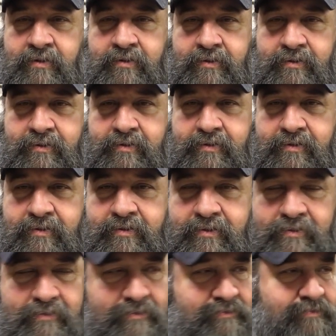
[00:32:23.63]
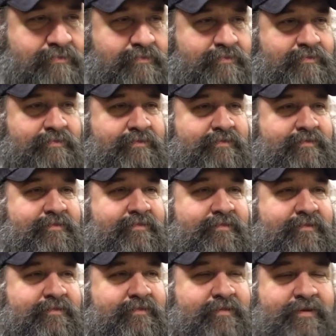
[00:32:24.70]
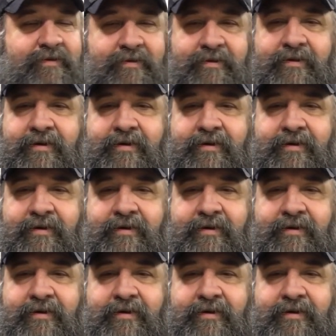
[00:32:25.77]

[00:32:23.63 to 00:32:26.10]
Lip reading: [no speech]